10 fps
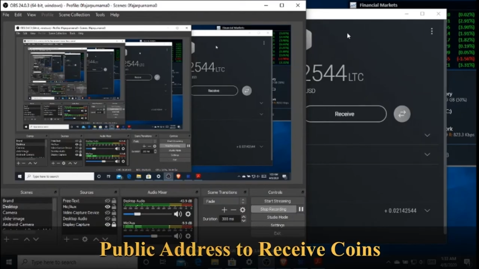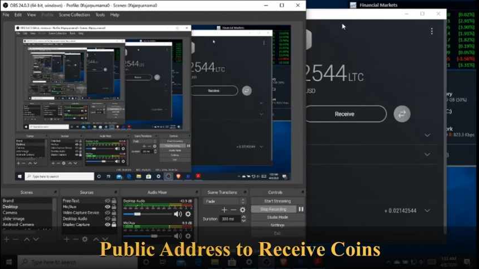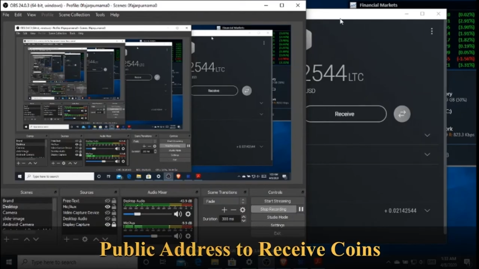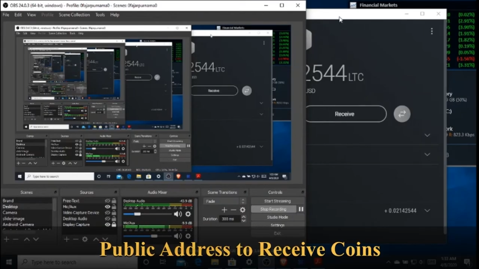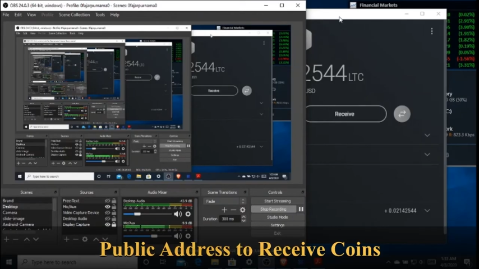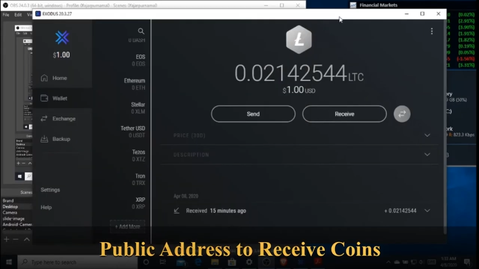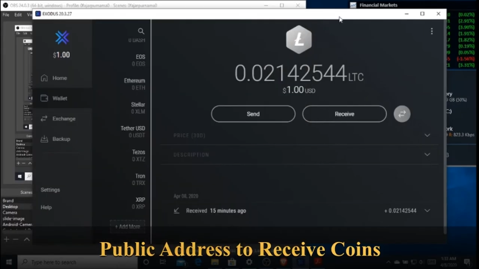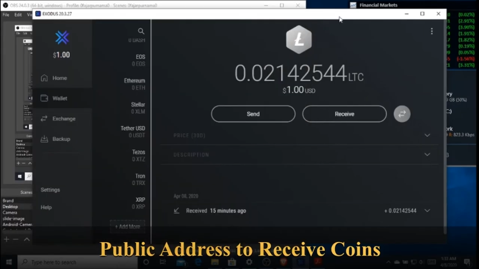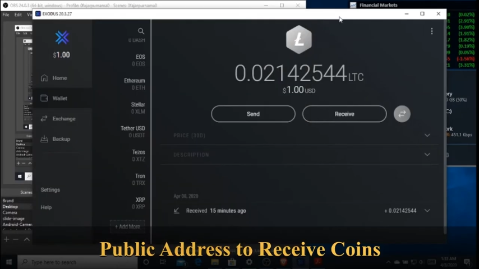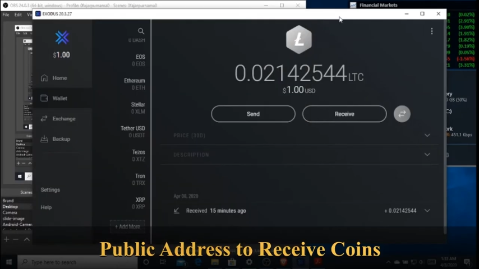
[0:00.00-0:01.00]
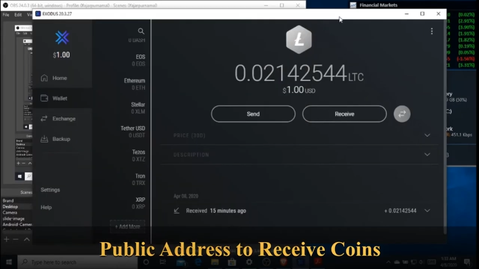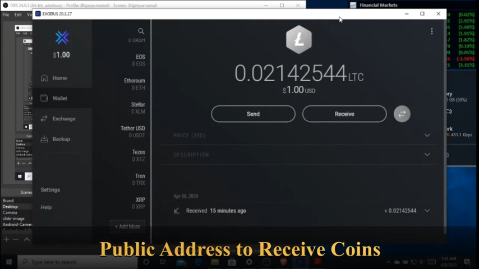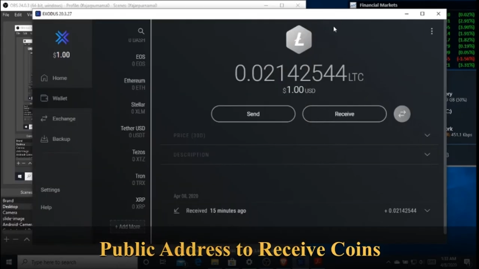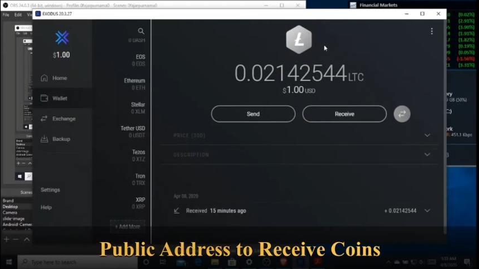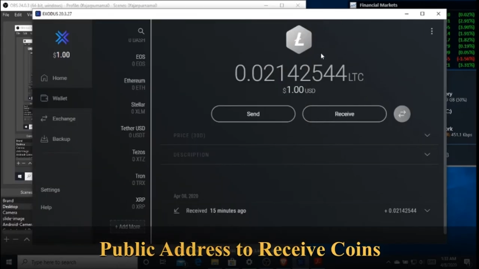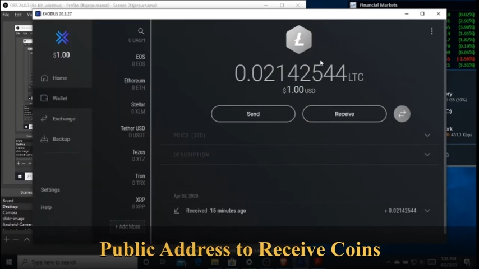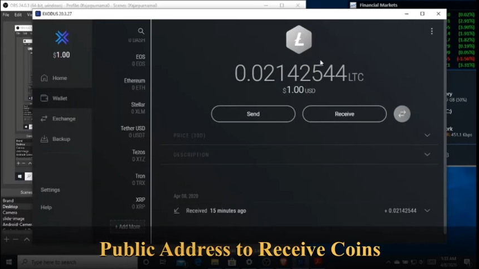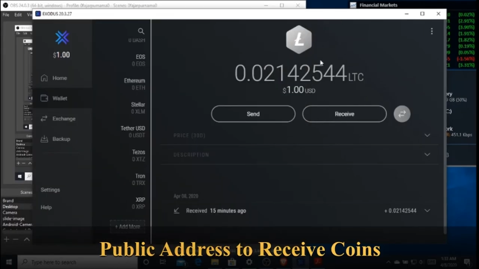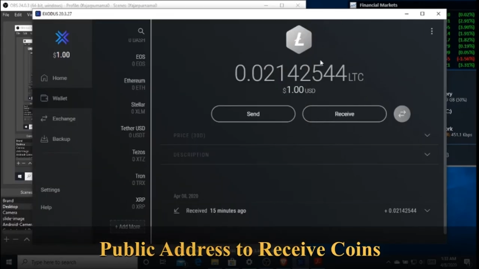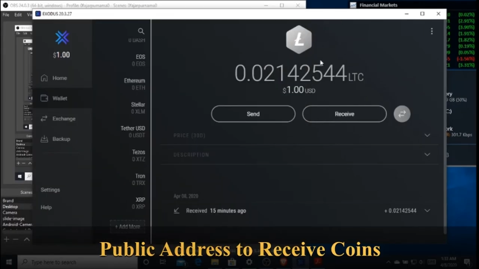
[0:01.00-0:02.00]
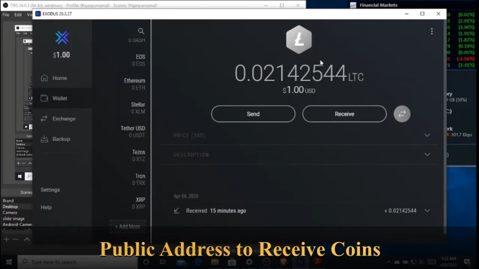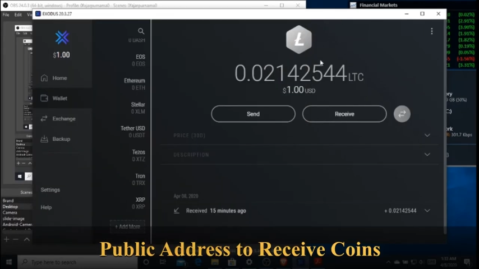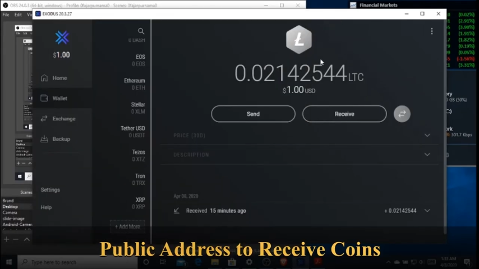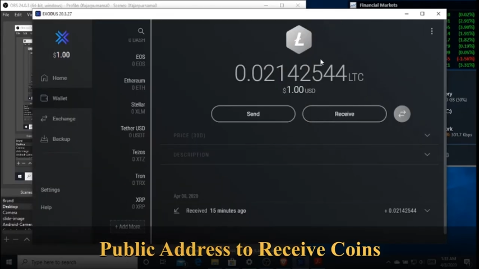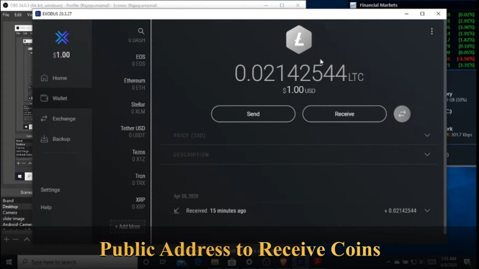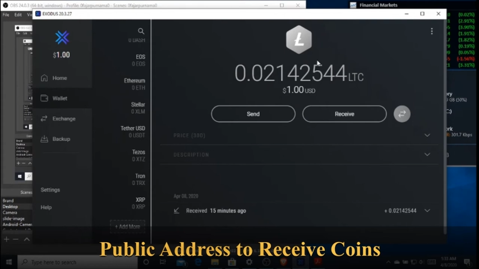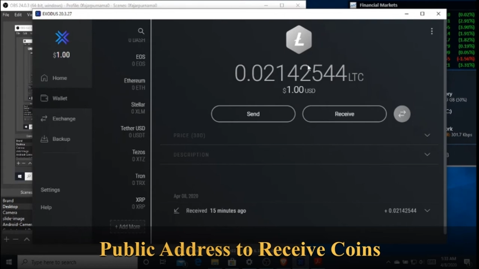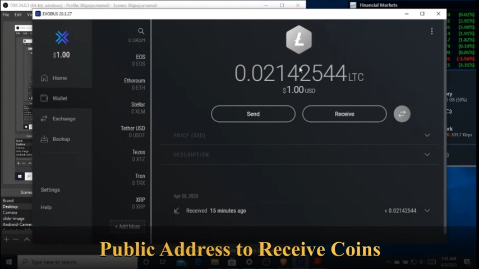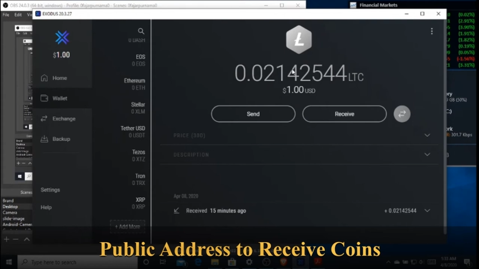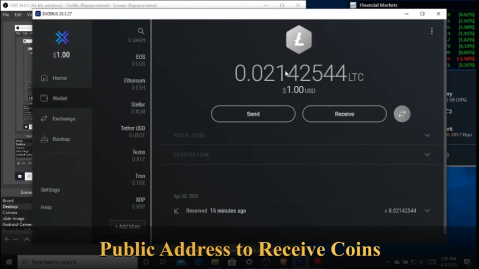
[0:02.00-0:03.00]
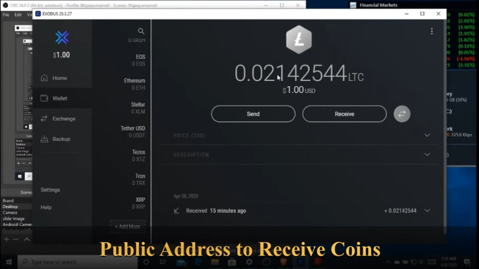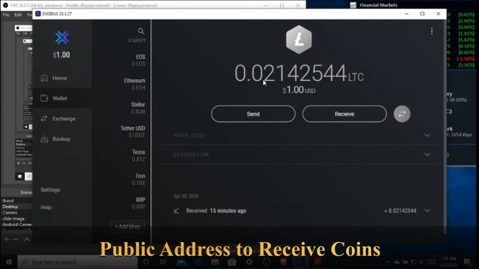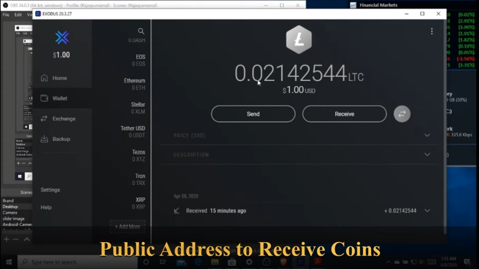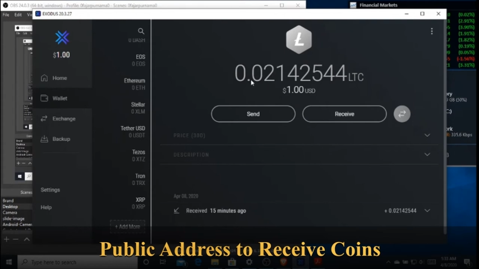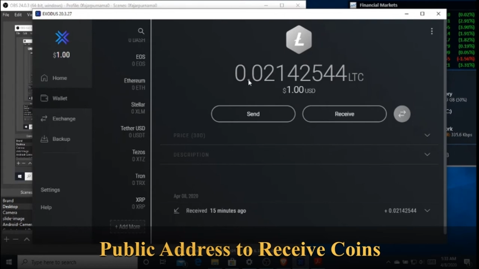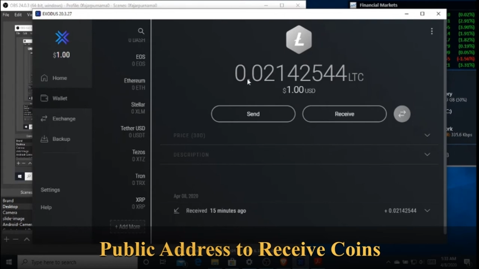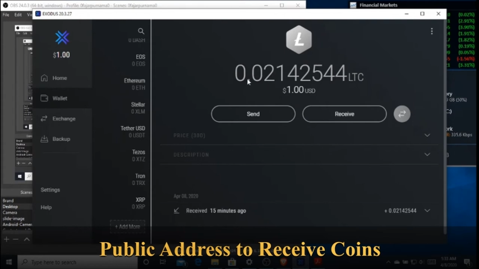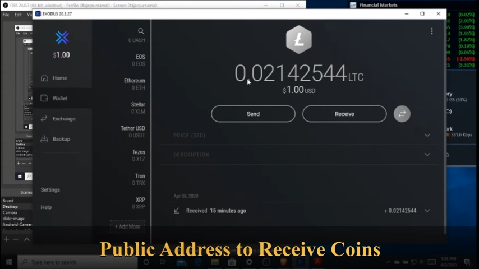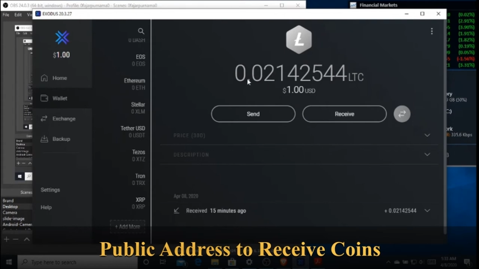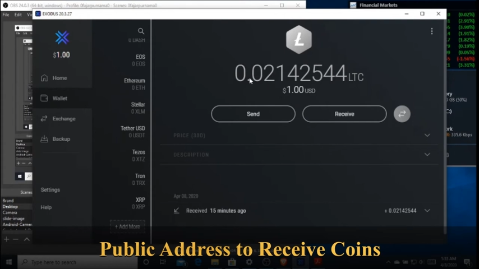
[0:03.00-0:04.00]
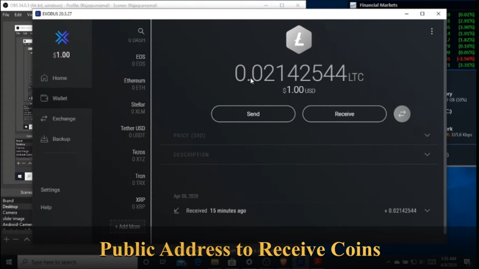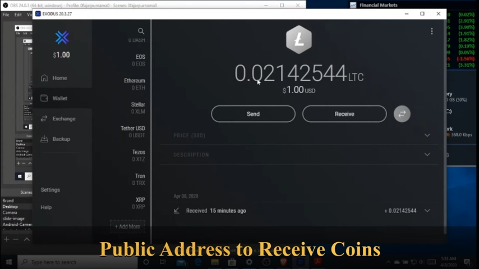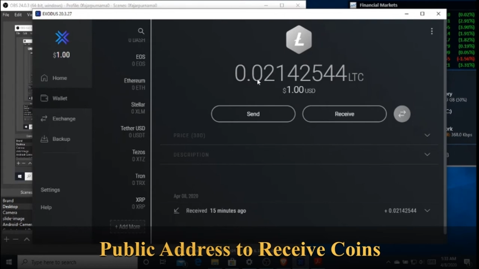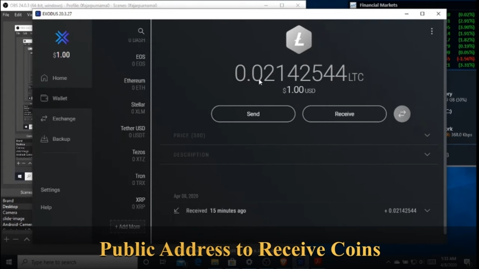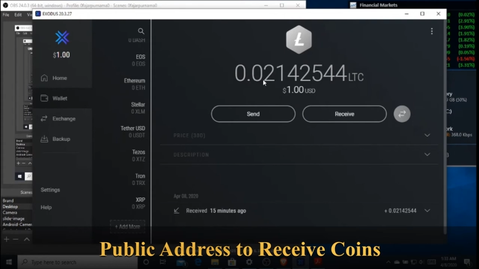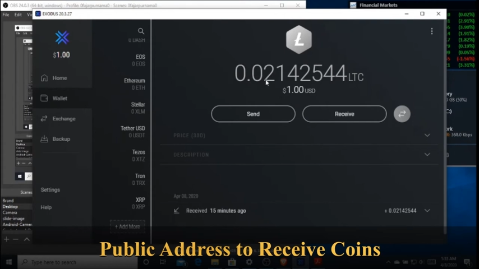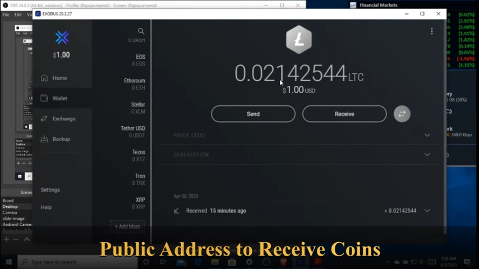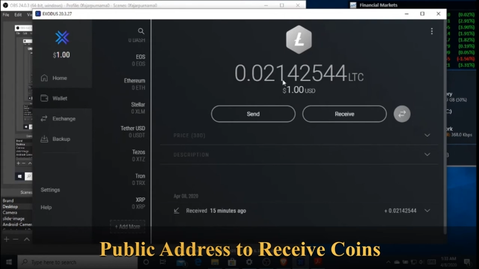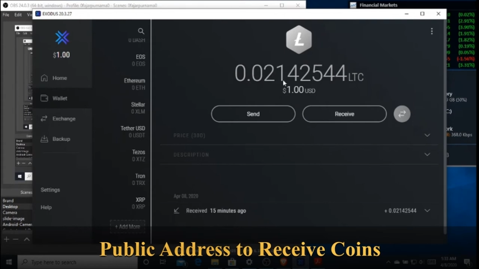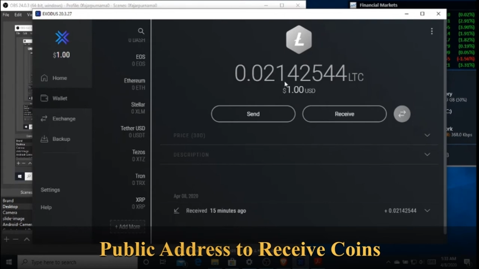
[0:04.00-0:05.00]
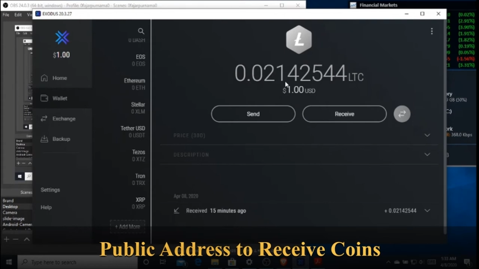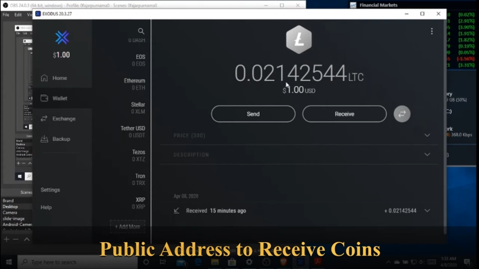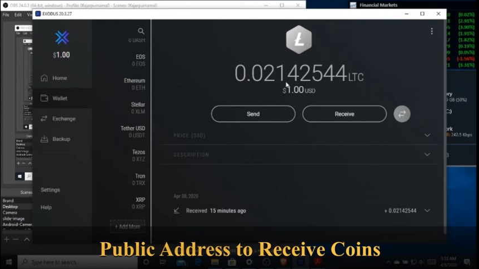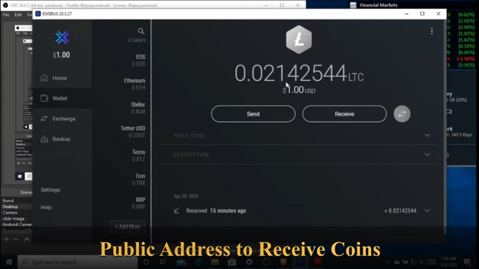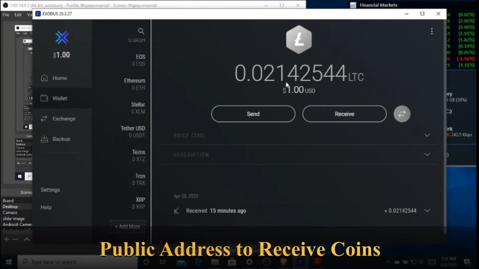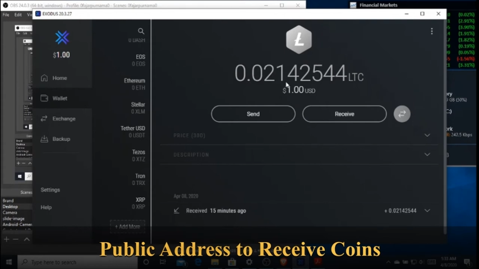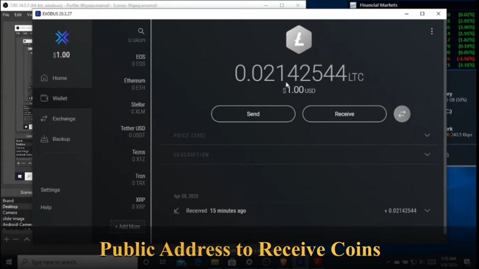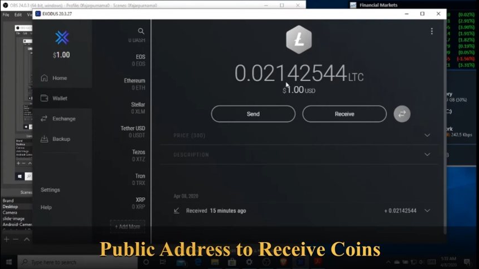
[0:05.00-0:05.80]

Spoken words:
[unreadable: no face in view]